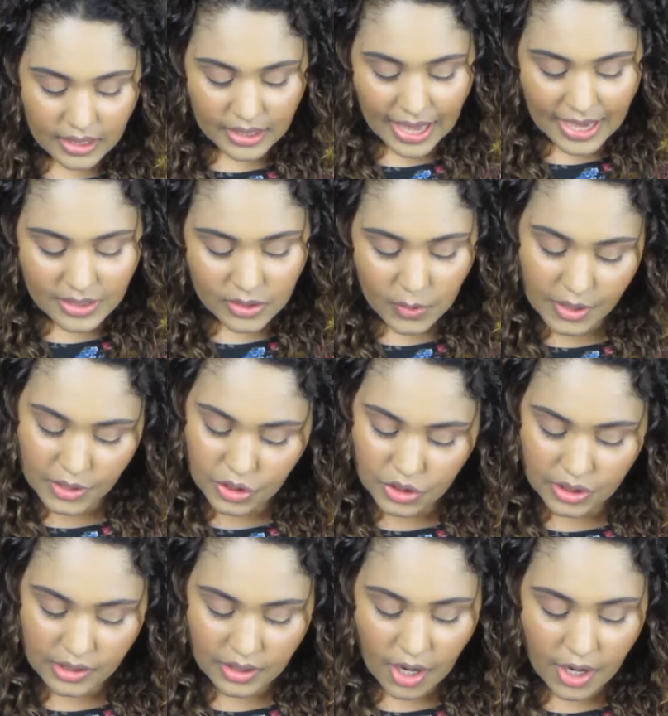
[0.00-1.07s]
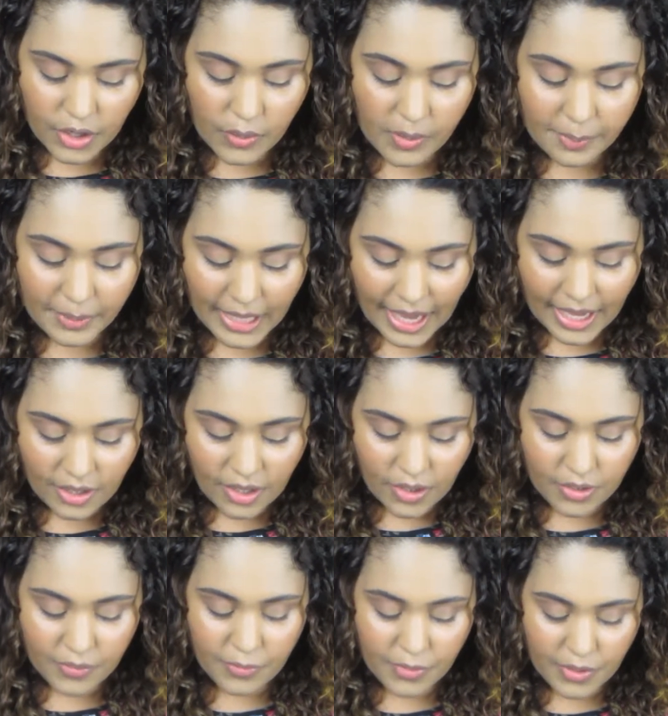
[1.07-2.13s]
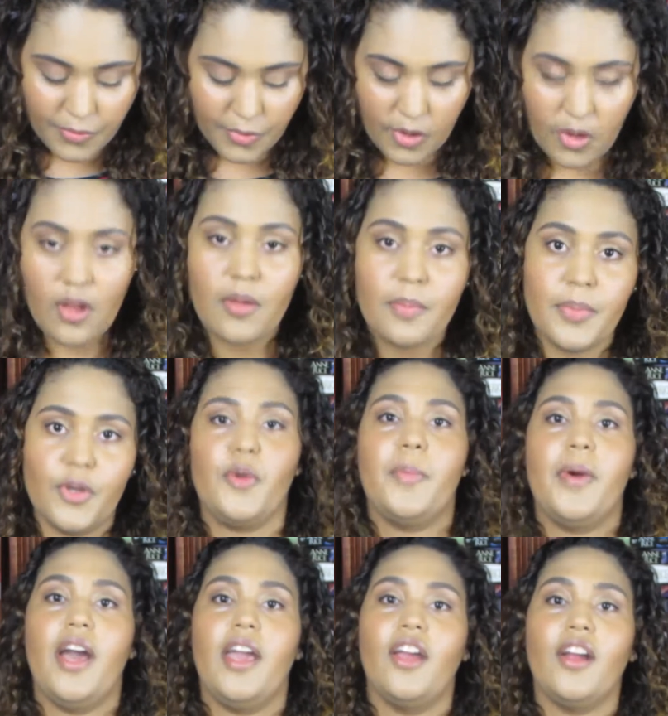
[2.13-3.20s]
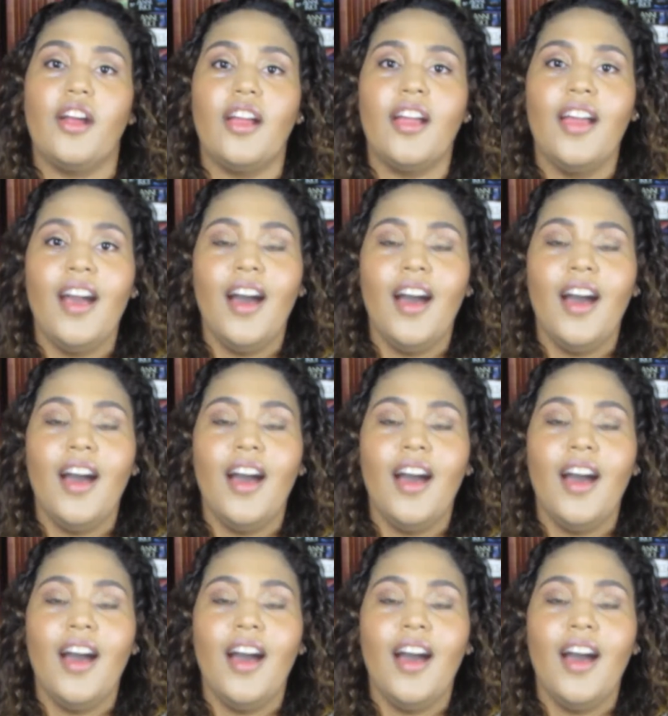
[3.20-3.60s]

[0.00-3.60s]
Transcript: Last question, are you a planner or free-for-all book buyer?